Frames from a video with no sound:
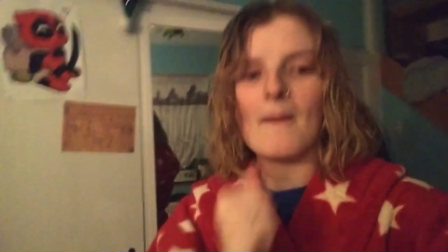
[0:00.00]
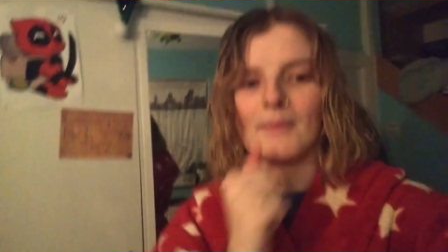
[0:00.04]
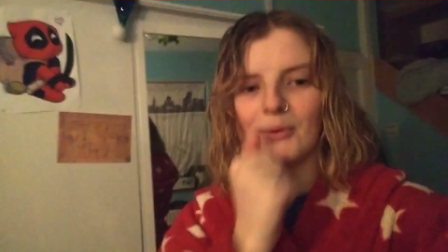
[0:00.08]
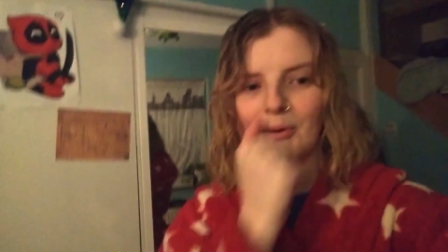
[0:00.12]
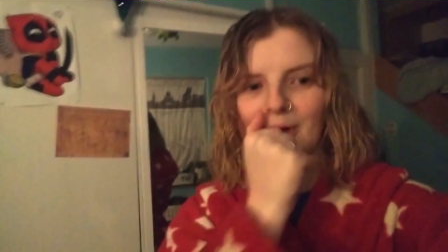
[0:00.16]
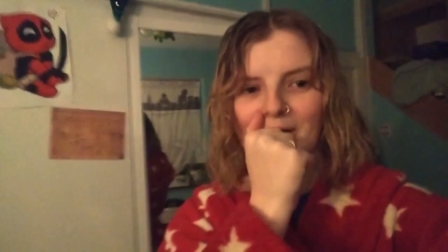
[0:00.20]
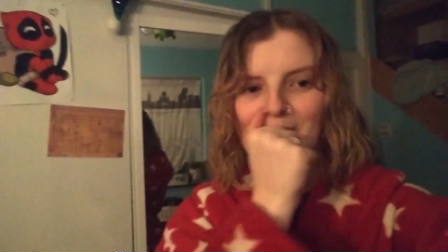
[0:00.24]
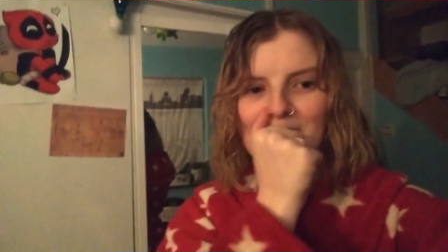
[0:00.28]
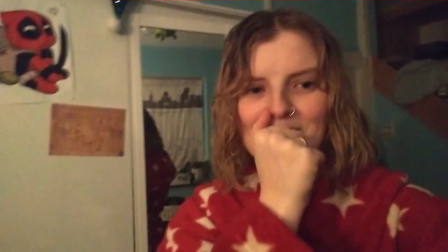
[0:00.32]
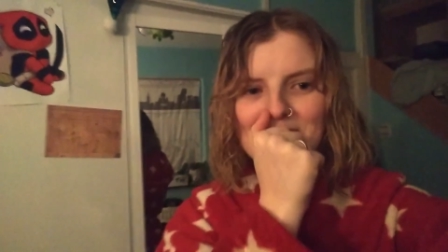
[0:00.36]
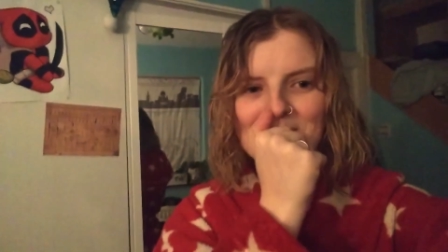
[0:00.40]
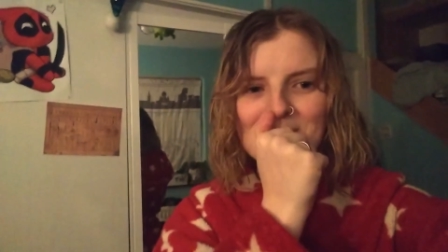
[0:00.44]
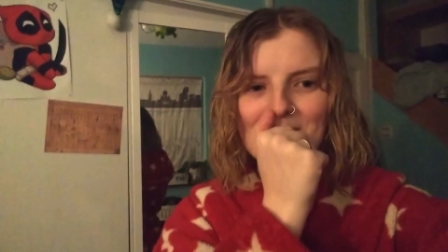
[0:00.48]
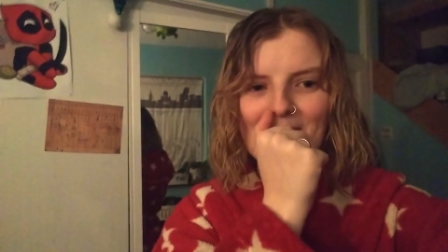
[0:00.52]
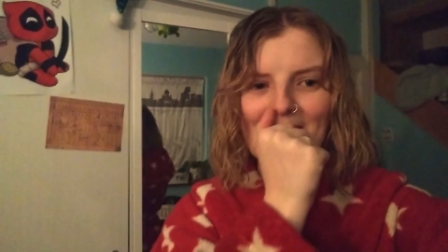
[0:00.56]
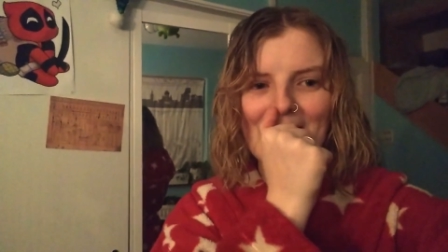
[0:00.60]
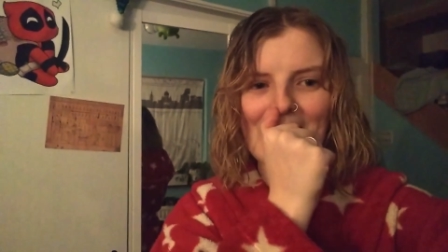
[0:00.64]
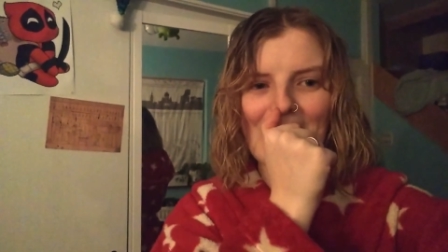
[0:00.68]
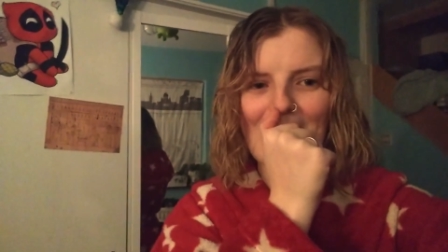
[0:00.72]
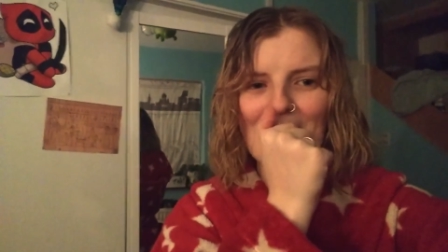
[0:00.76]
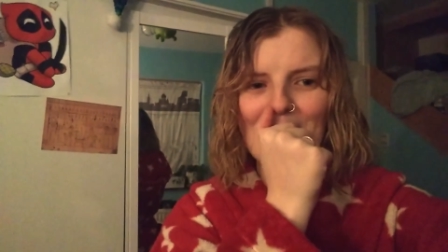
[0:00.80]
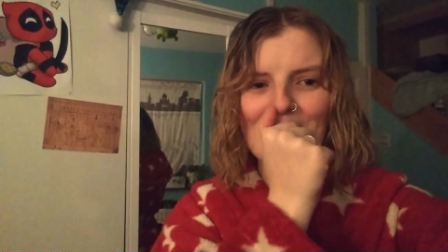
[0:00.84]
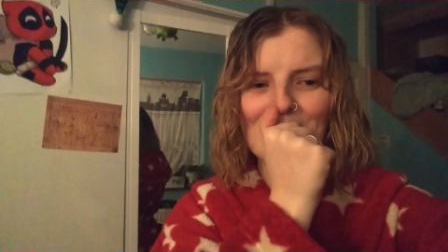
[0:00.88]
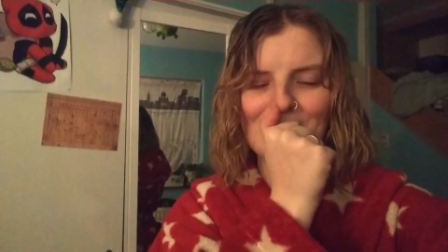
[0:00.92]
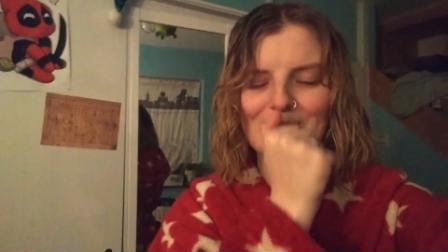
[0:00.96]
But when it comes to my
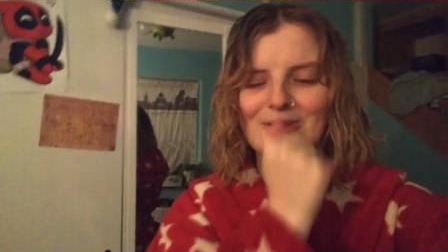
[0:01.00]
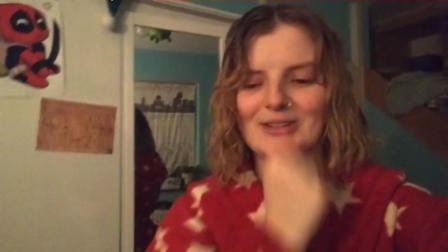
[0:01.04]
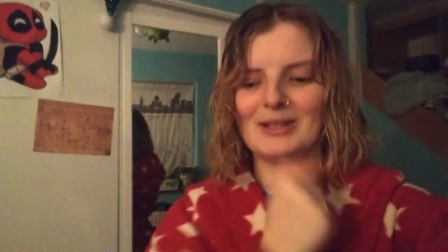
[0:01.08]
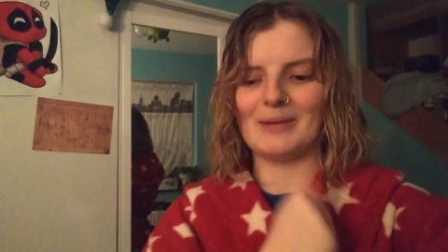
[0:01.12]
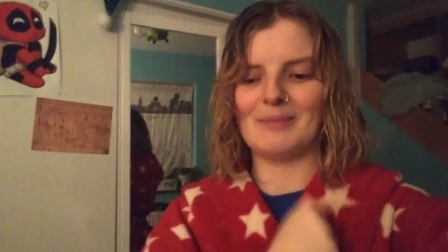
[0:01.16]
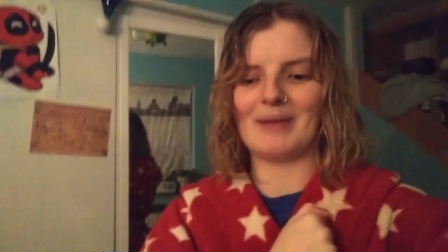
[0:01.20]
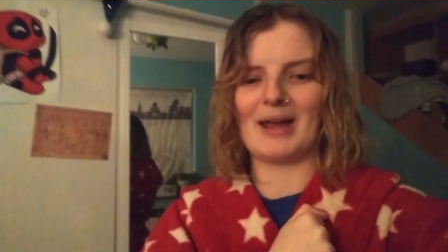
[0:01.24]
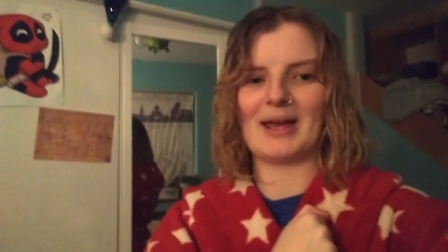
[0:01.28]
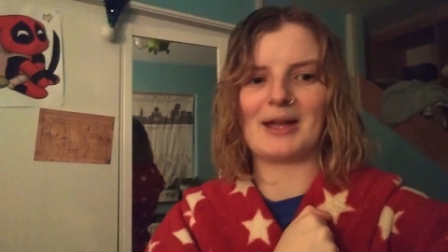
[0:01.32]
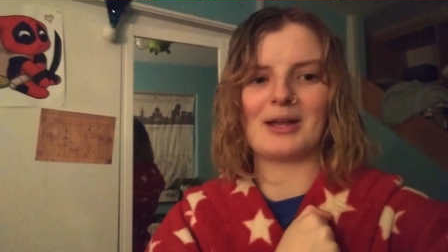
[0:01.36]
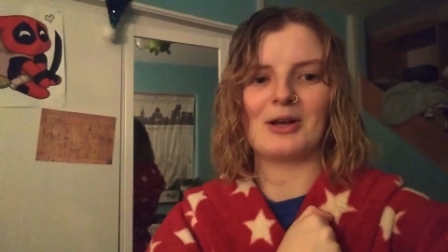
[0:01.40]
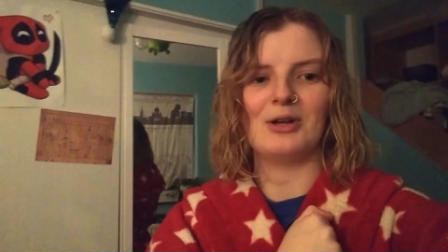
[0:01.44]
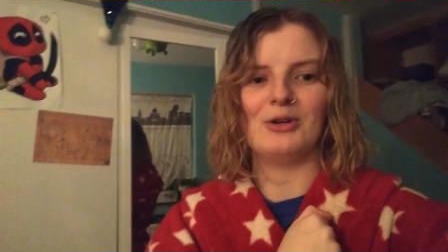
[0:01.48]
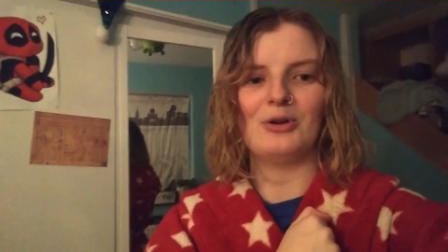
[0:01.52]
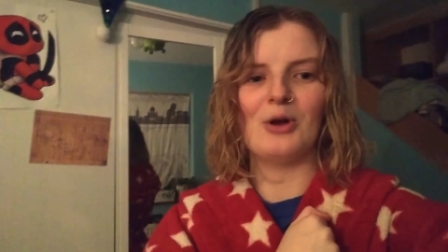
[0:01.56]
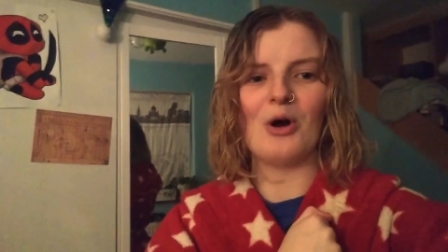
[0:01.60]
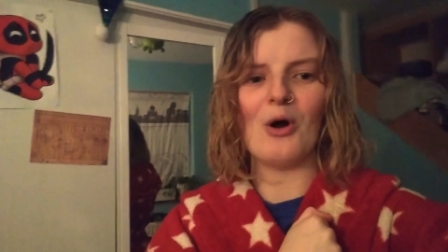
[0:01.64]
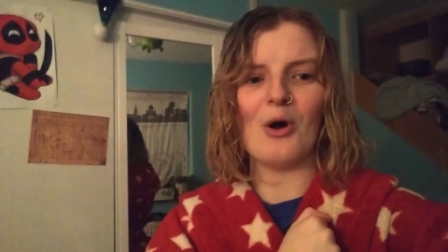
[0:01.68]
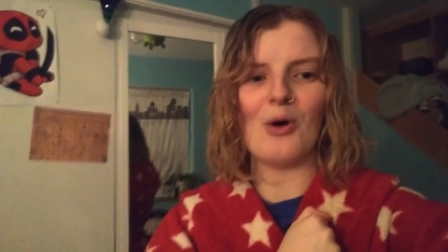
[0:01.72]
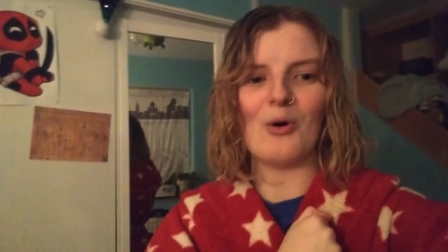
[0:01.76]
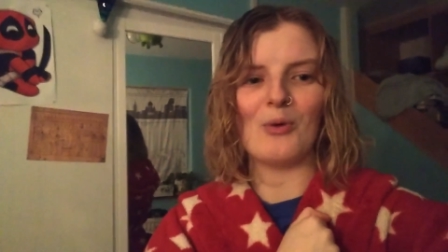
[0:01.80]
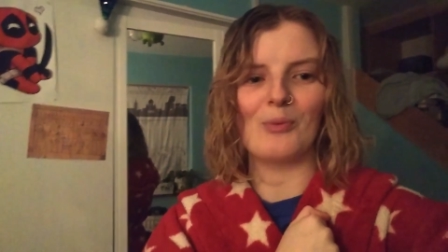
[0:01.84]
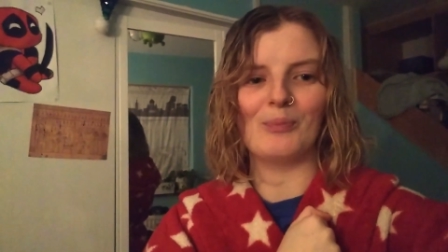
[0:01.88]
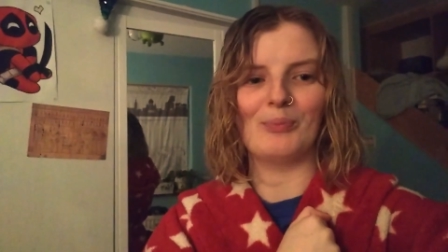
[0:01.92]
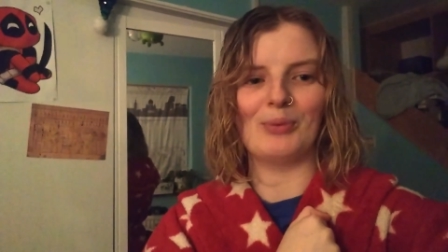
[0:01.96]
clothes, I'm like,
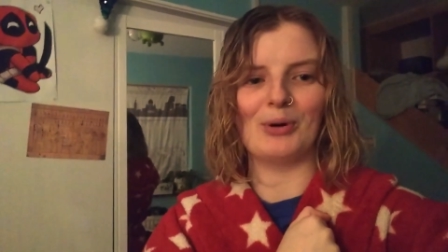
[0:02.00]
no,